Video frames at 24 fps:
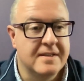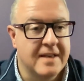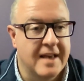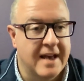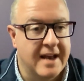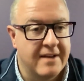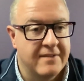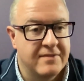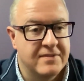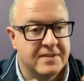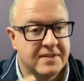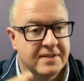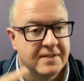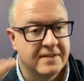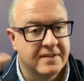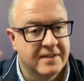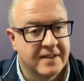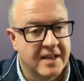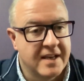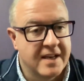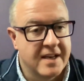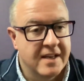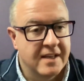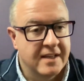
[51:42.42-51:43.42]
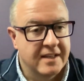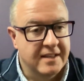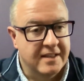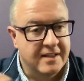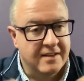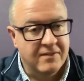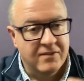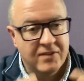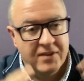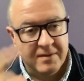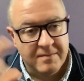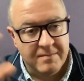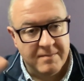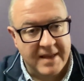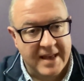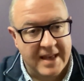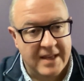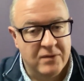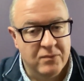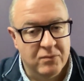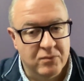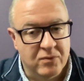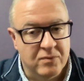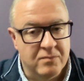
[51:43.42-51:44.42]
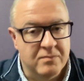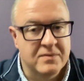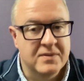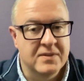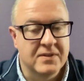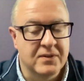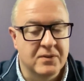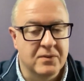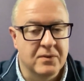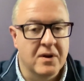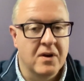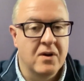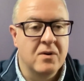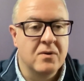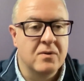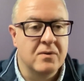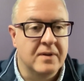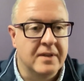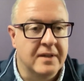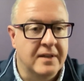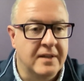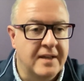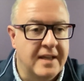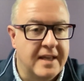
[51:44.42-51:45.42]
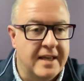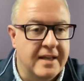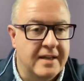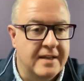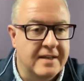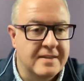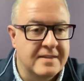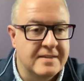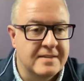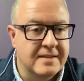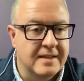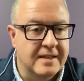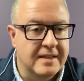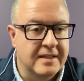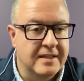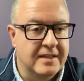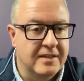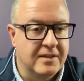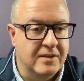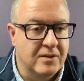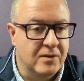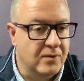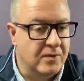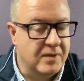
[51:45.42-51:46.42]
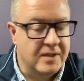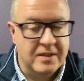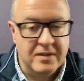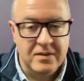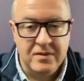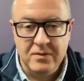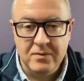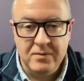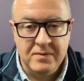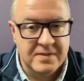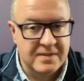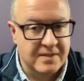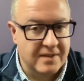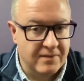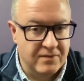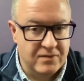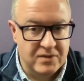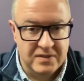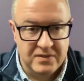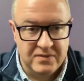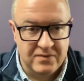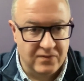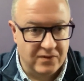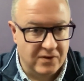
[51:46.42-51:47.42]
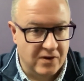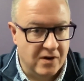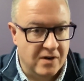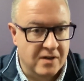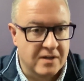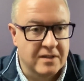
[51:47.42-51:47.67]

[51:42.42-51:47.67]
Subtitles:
you have to give them headroom to grow, and it's like you could do stuff just for our